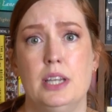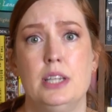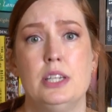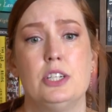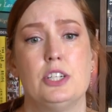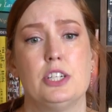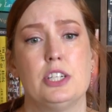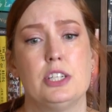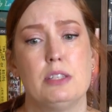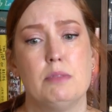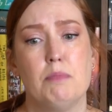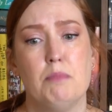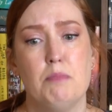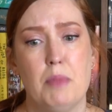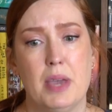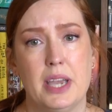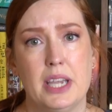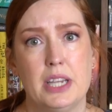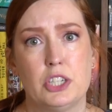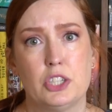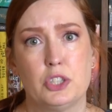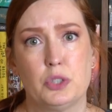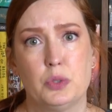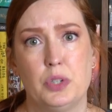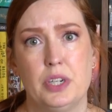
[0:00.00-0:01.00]
Just
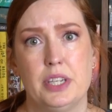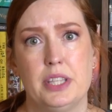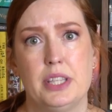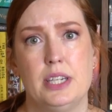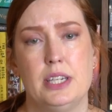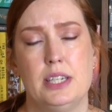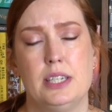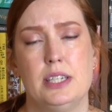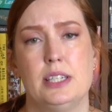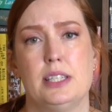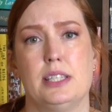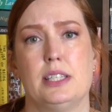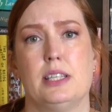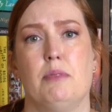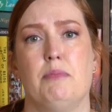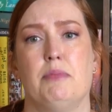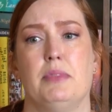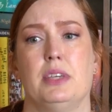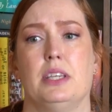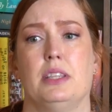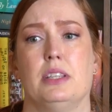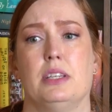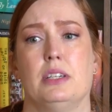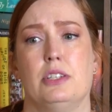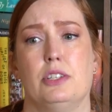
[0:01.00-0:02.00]
make sure that it is
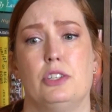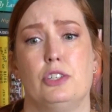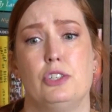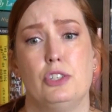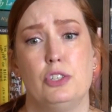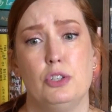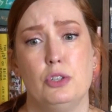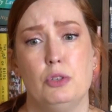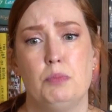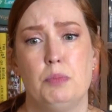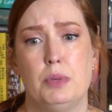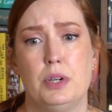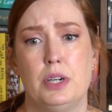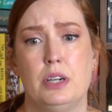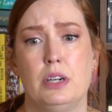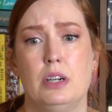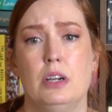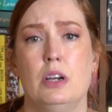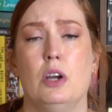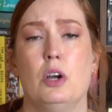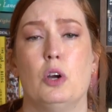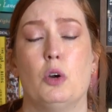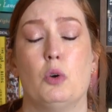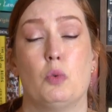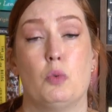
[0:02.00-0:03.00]
something that is
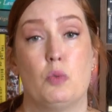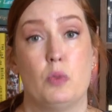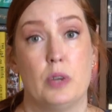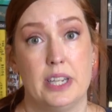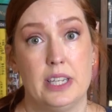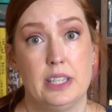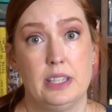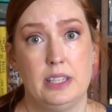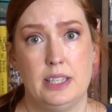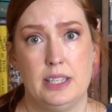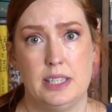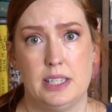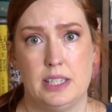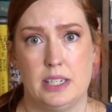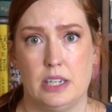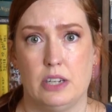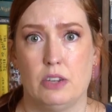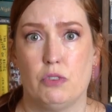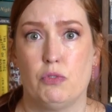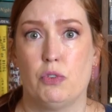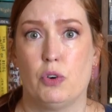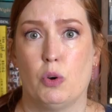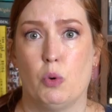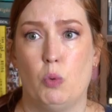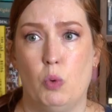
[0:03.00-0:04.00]
super
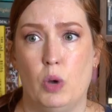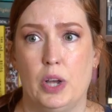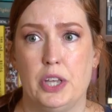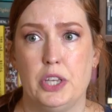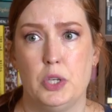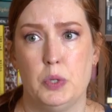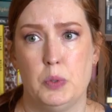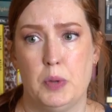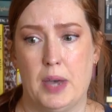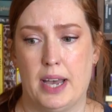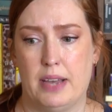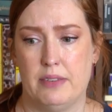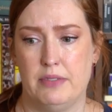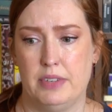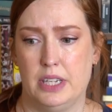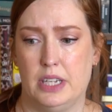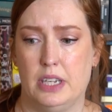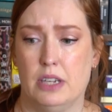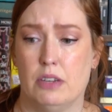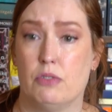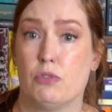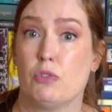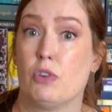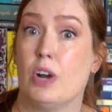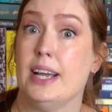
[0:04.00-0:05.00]
realistic for what you have to
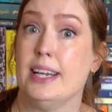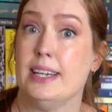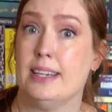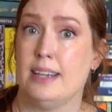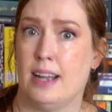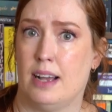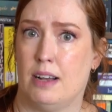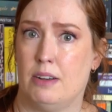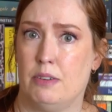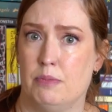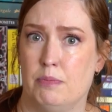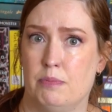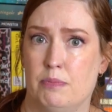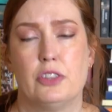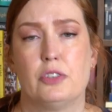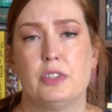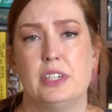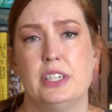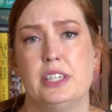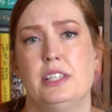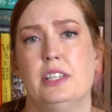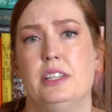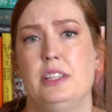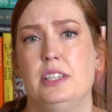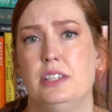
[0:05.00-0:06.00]
give right now. The
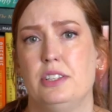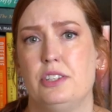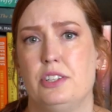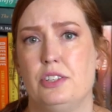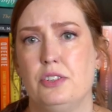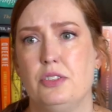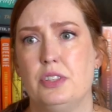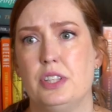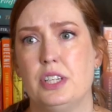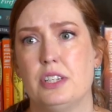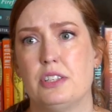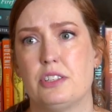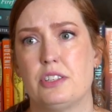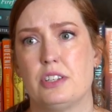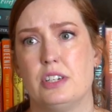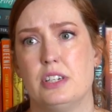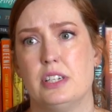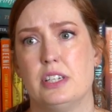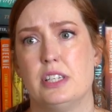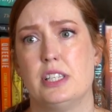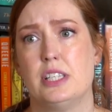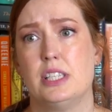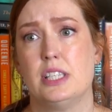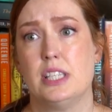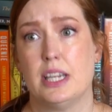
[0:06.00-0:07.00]
reason these two things are
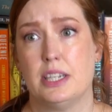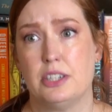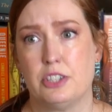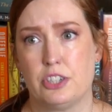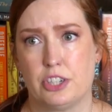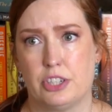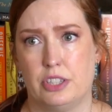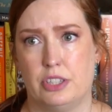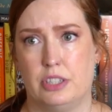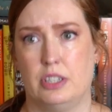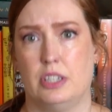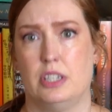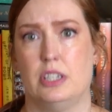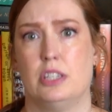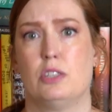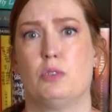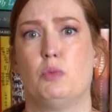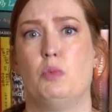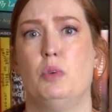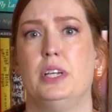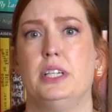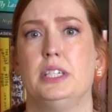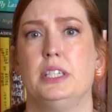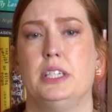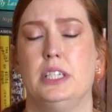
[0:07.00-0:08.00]
essential is
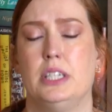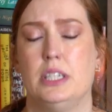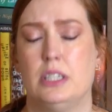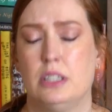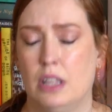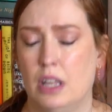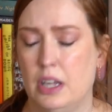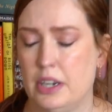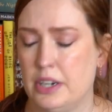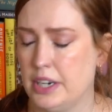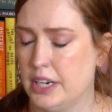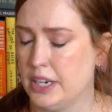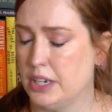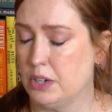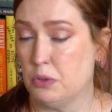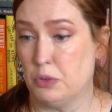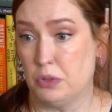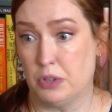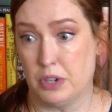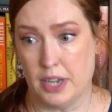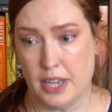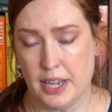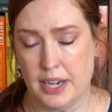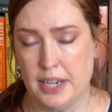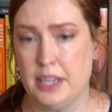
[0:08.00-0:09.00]
when decluttering
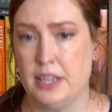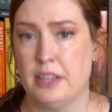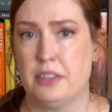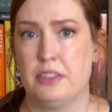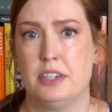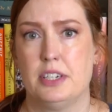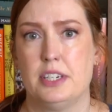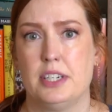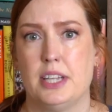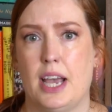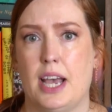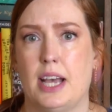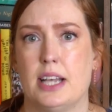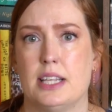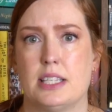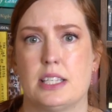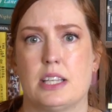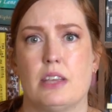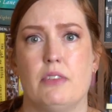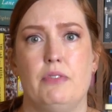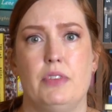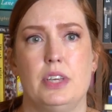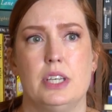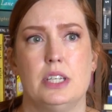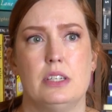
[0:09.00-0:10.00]
or any other
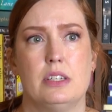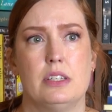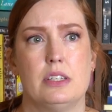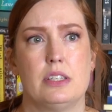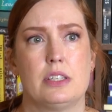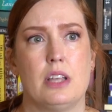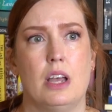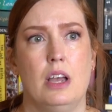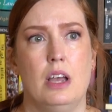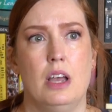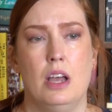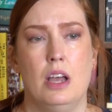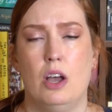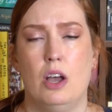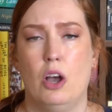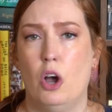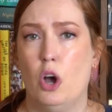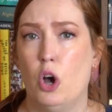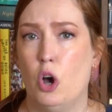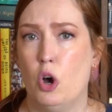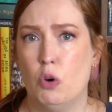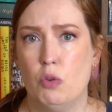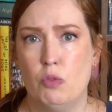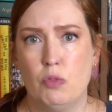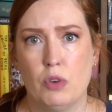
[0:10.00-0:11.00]
task feels
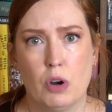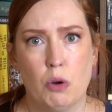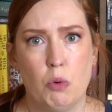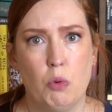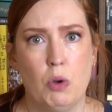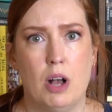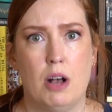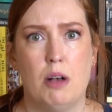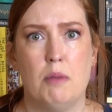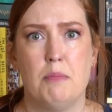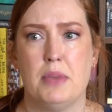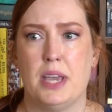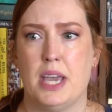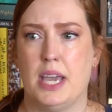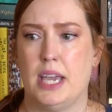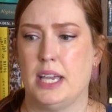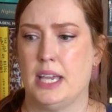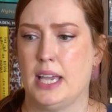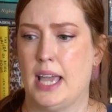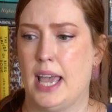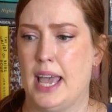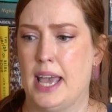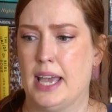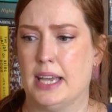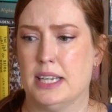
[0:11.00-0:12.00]

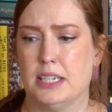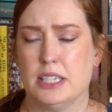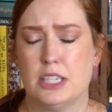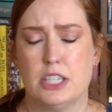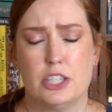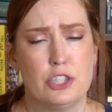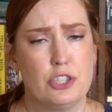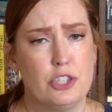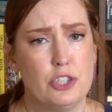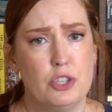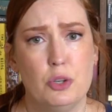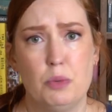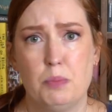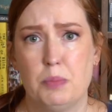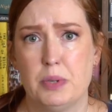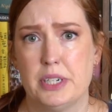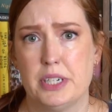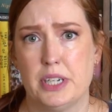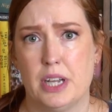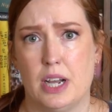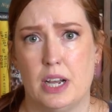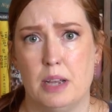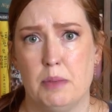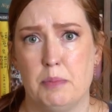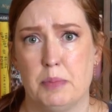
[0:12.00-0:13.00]
overwhelming and super
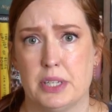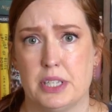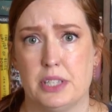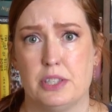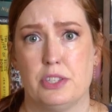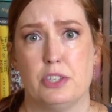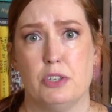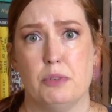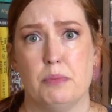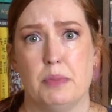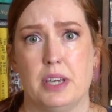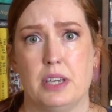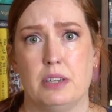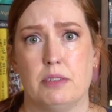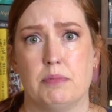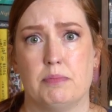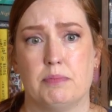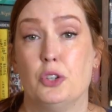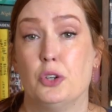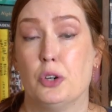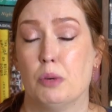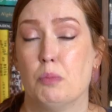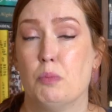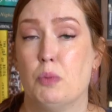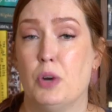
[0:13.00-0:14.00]
time consuming,
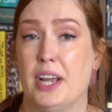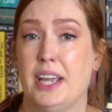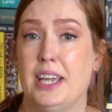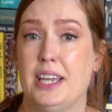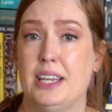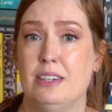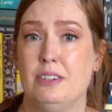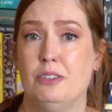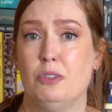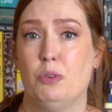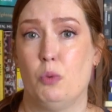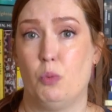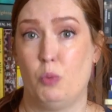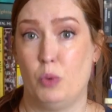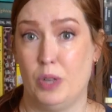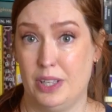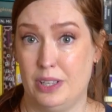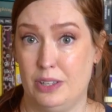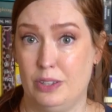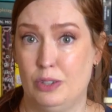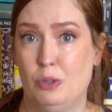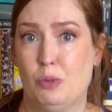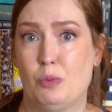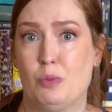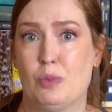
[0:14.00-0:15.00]
your brain
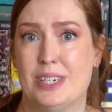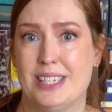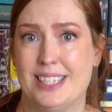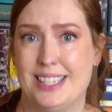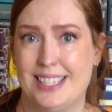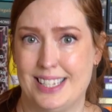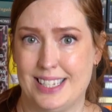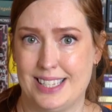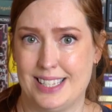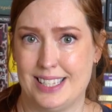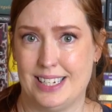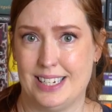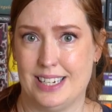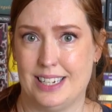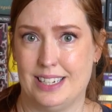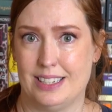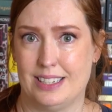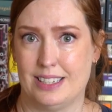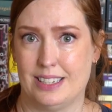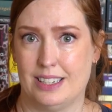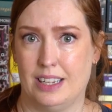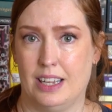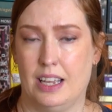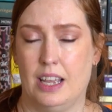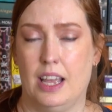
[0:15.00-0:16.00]
will resist
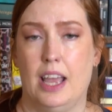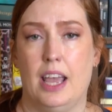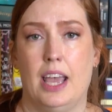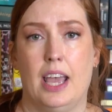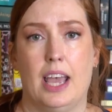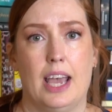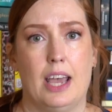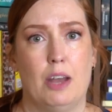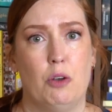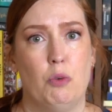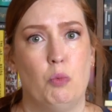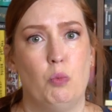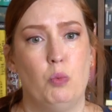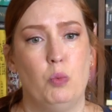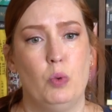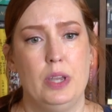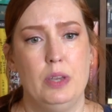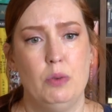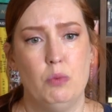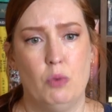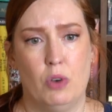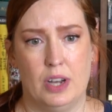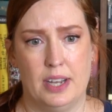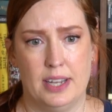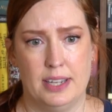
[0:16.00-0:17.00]
it. And we
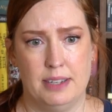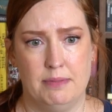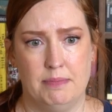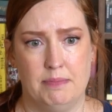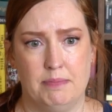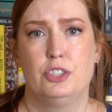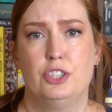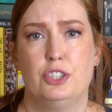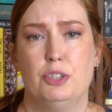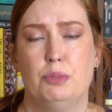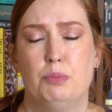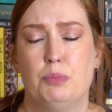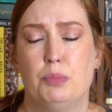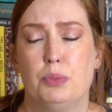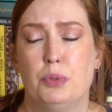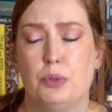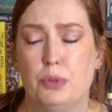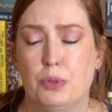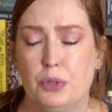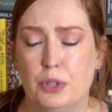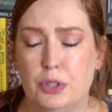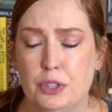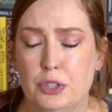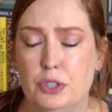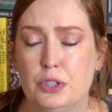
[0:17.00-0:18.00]
want to
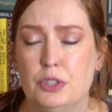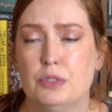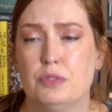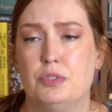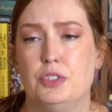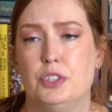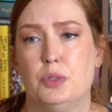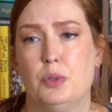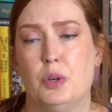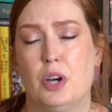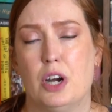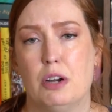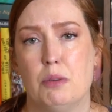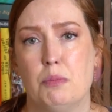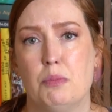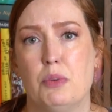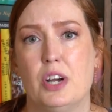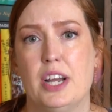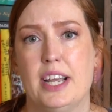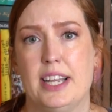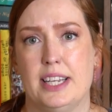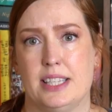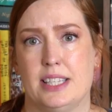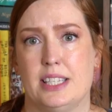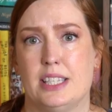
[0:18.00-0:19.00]
prove to our
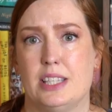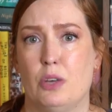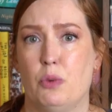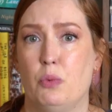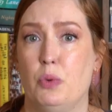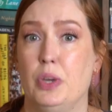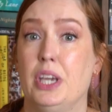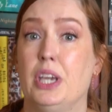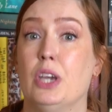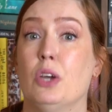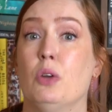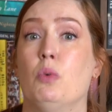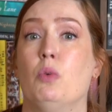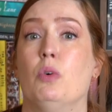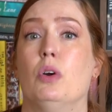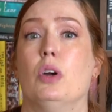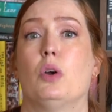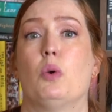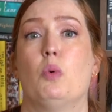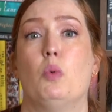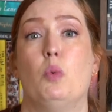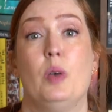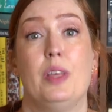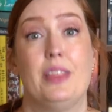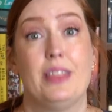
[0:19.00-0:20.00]
brains that we can
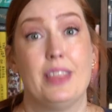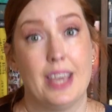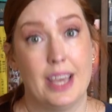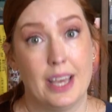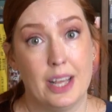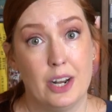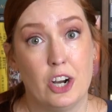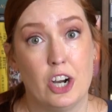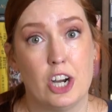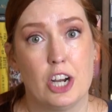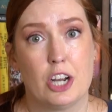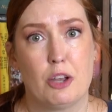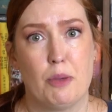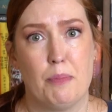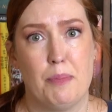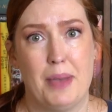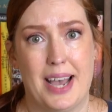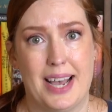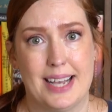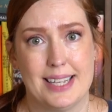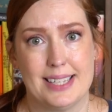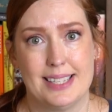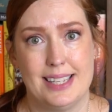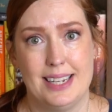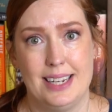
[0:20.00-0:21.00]
work within our
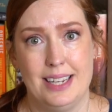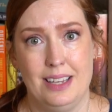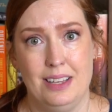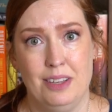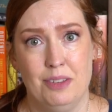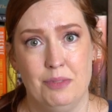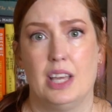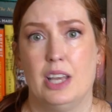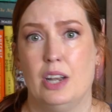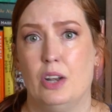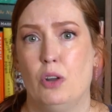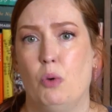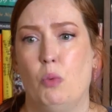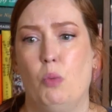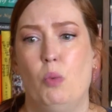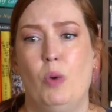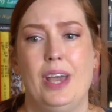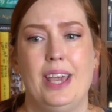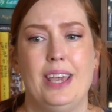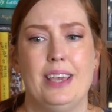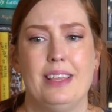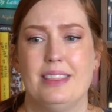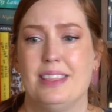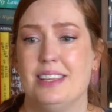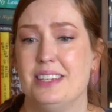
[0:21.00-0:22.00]
capacity in a
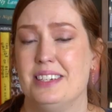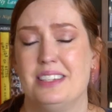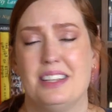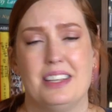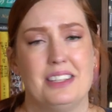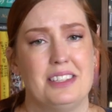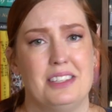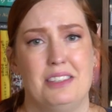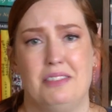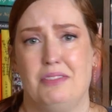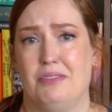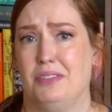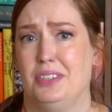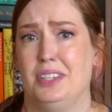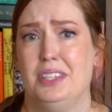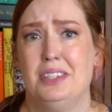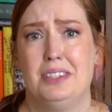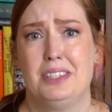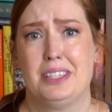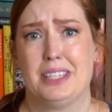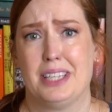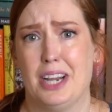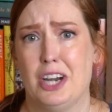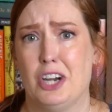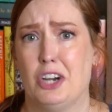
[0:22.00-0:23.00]
way that doesn't
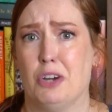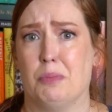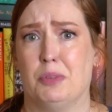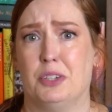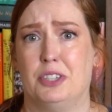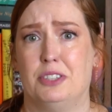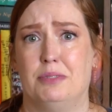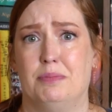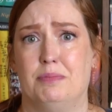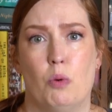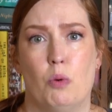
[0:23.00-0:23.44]
feel terrible.